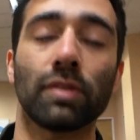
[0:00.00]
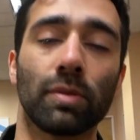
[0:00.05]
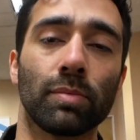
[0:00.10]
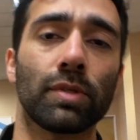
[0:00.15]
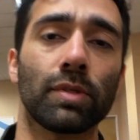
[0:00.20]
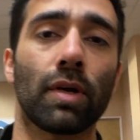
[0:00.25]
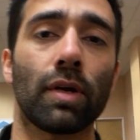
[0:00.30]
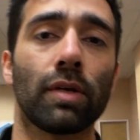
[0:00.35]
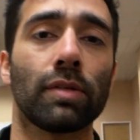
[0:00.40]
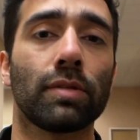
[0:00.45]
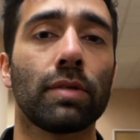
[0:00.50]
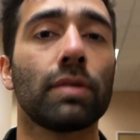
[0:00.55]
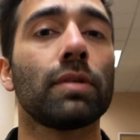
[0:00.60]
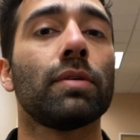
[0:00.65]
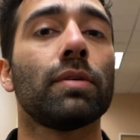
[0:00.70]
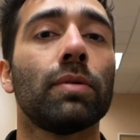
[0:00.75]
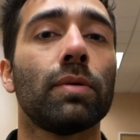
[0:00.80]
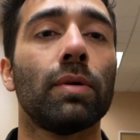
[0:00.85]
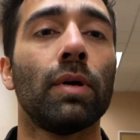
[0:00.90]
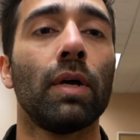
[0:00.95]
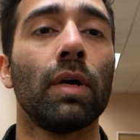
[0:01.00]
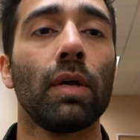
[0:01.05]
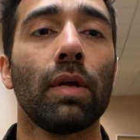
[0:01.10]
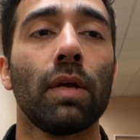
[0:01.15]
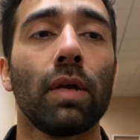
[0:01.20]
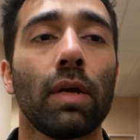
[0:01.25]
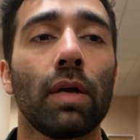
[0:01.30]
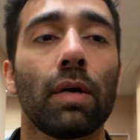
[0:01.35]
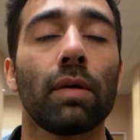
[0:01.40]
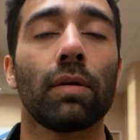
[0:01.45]
I'm starting to
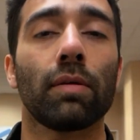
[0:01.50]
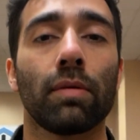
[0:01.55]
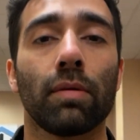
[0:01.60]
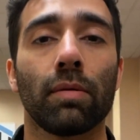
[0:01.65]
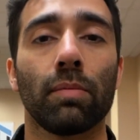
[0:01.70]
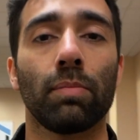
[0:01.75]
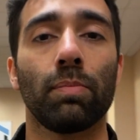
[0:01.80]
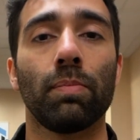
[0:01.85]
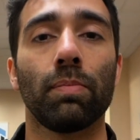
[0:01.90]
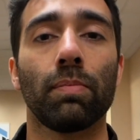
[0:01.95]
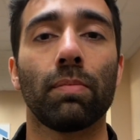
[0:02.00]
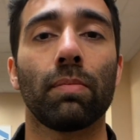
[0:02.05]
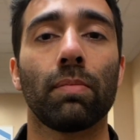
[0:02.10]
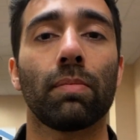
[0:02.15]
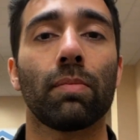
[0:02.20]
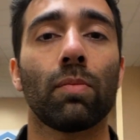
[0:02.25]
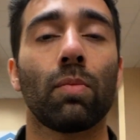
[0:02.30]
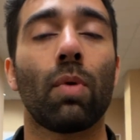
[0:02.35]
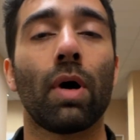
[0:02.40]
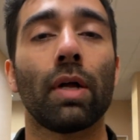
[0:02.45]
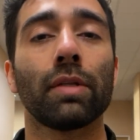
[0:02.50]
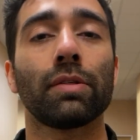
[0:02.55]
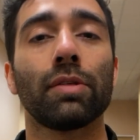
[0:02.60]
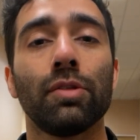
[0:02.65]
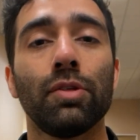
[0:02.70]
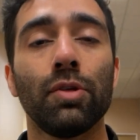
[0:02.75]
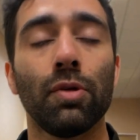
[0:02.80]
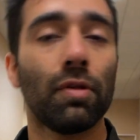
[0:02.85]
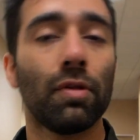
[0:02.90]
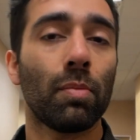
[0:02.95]
want to
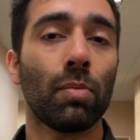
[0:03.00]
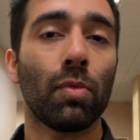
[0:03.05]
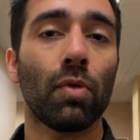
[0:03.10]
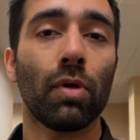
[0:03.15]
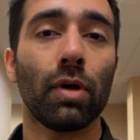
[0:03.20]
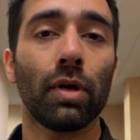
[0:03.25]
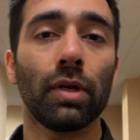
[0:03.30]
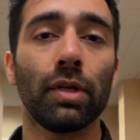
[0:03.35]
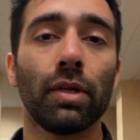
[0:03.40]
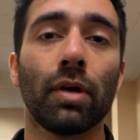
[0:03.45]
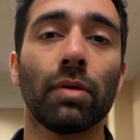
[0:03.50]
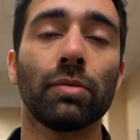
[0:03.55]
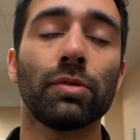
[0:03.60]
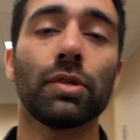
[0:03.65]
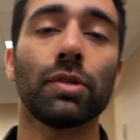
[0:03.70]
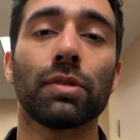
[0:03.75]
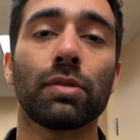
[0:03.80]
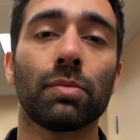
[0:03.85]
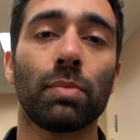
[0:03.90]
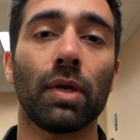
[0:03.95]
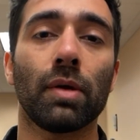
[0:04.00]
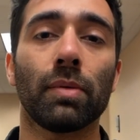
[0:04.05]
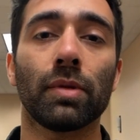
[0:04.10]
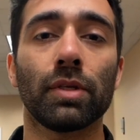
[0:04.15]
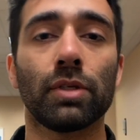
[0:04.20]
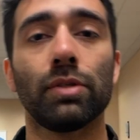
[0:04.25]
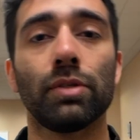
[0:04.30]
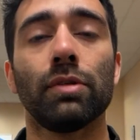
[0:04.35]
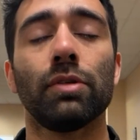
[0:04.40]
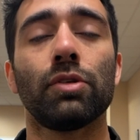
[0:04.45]
do them more, you know, just be able
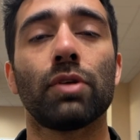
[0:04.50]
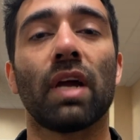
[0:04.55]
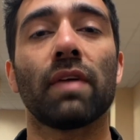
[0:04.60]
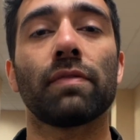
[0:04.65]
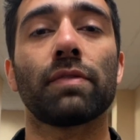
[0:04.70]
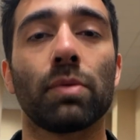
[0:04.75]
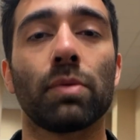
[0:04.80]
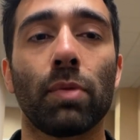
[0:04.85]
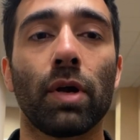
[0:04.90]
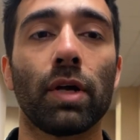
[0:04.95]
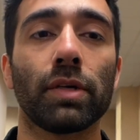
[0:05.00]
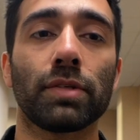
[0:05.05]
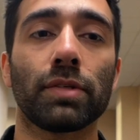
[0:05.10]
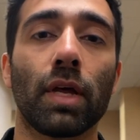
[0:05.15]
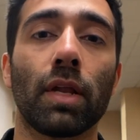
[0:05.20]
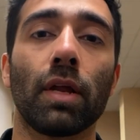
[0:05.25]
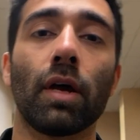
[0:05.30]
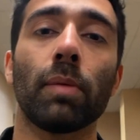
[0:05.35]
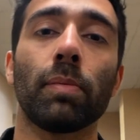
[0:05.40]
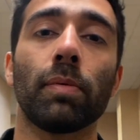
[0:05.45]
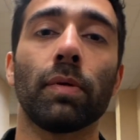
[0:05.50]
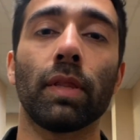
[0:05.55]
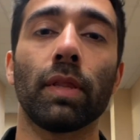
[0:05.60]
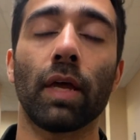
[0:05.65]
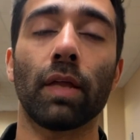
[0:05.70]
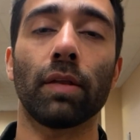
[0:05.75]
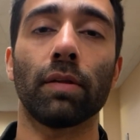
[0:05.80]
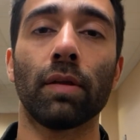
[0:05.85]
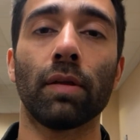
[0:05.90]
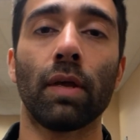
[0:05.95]
to drive somewhere, set up, and
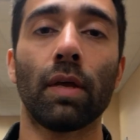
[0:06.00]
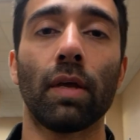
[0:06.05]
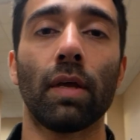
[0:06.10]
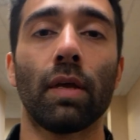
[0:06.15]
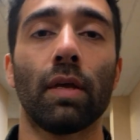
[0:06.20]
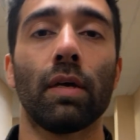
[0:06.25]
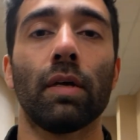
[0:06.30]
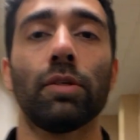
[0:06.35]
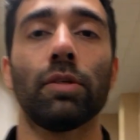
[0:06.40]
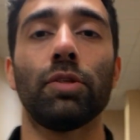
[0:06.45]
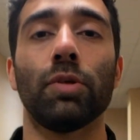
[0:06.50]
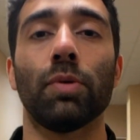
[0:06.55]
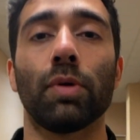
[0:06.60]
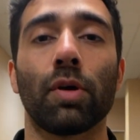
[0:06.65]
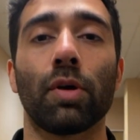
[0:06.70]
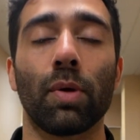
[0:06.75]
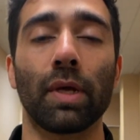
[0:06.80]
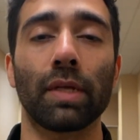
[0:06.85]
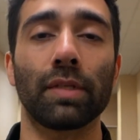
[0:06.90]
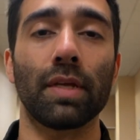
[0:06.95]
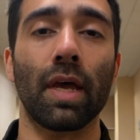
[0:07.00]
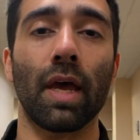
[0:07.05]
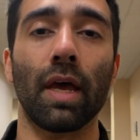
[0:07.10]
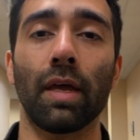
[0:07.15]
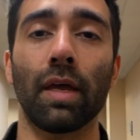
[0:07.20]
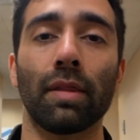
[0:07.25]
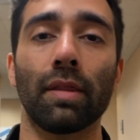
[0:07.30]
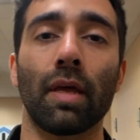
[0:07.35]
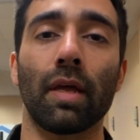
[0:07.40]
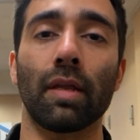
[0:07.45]
then do a quick
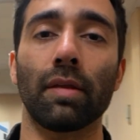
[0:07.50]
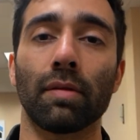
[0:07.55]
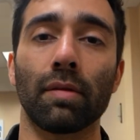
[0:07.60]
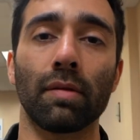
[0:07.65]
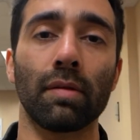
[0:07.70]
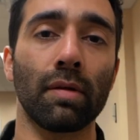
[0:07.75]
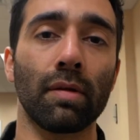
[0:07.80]
day, and then